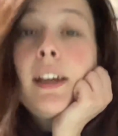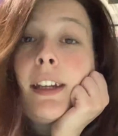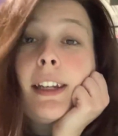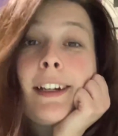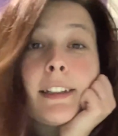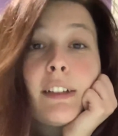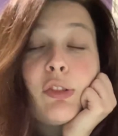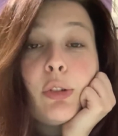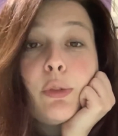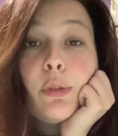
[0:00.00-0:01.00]
Now I just have
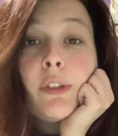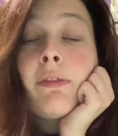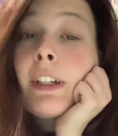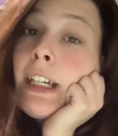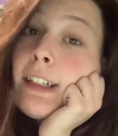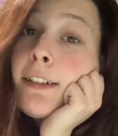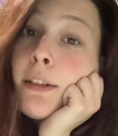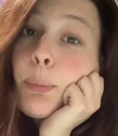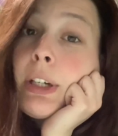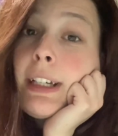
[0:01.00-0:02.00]
to feed and
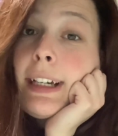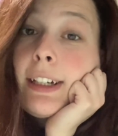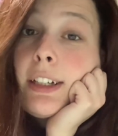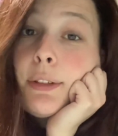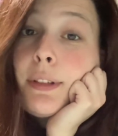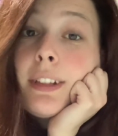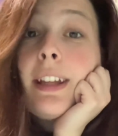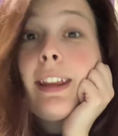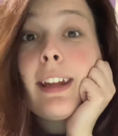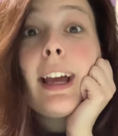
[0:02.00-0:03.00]
spray geckos, and
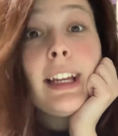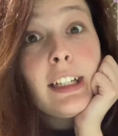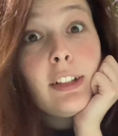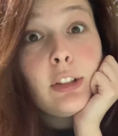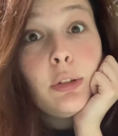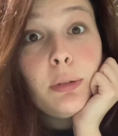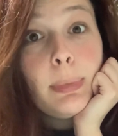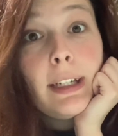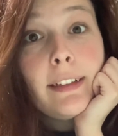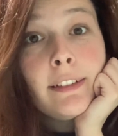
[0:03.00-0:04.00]
then I get to go to
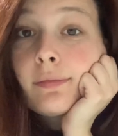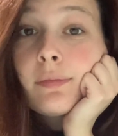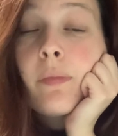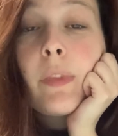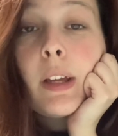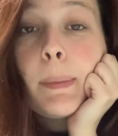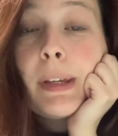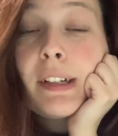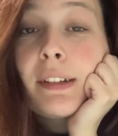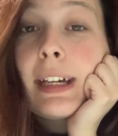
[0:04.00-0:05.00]
bed
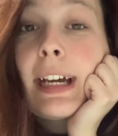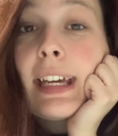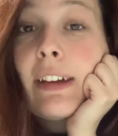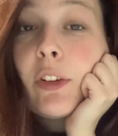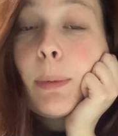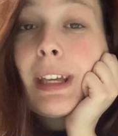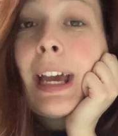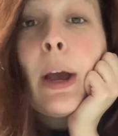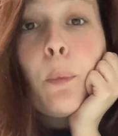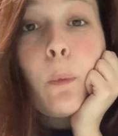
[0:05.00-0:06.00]
because I have to be
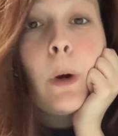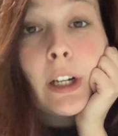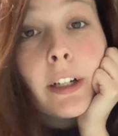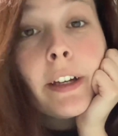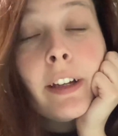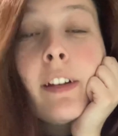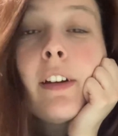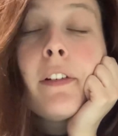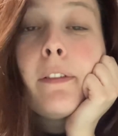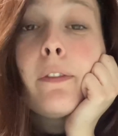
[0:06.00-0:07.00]
at work
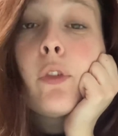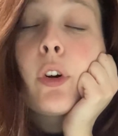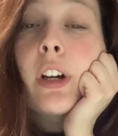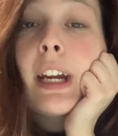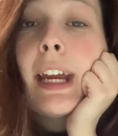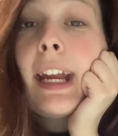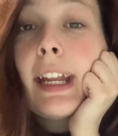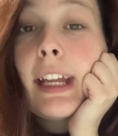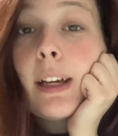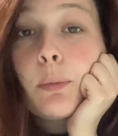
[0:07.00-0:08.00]
for 8
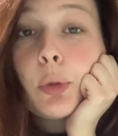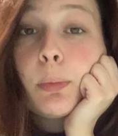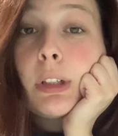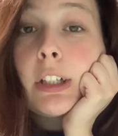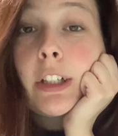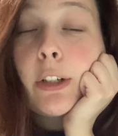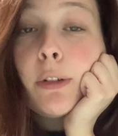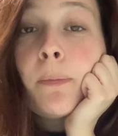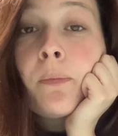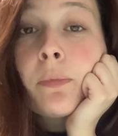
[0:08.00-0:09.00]
a.m. tomorrow
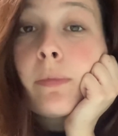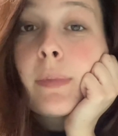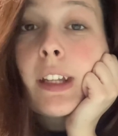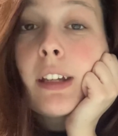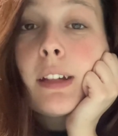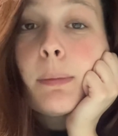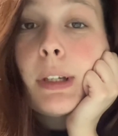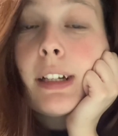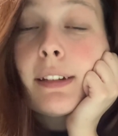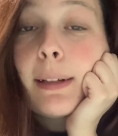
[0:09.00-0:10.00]

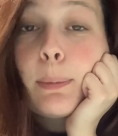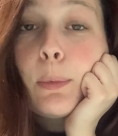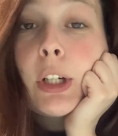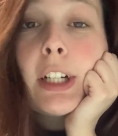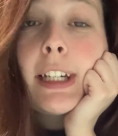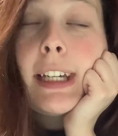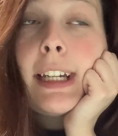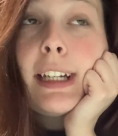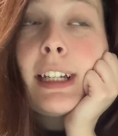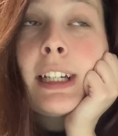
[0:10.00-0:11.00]
because I'm
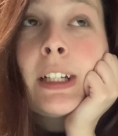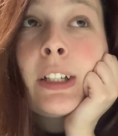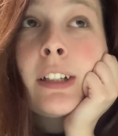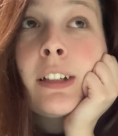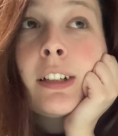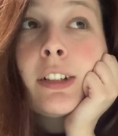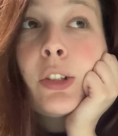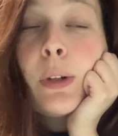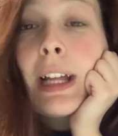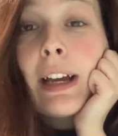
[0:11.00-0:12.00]
working
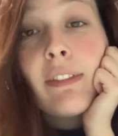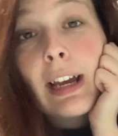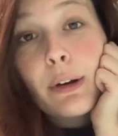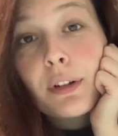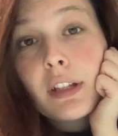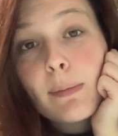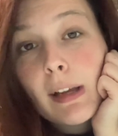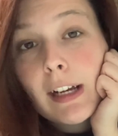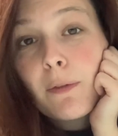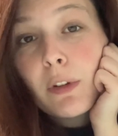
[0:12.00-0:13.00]
2.5 hours to make
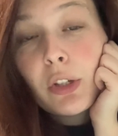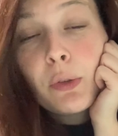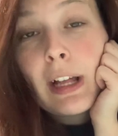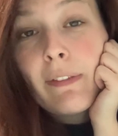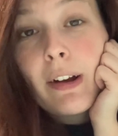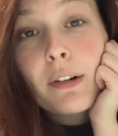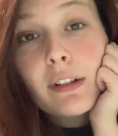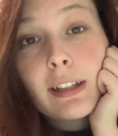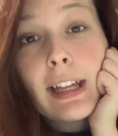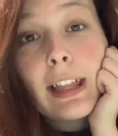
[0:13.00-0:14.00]
up for the 2.5 hours
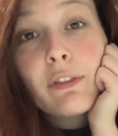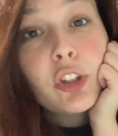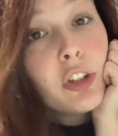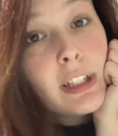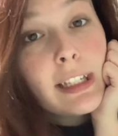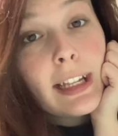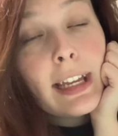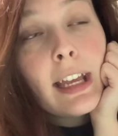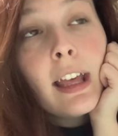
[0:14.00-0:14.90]
that I left early today,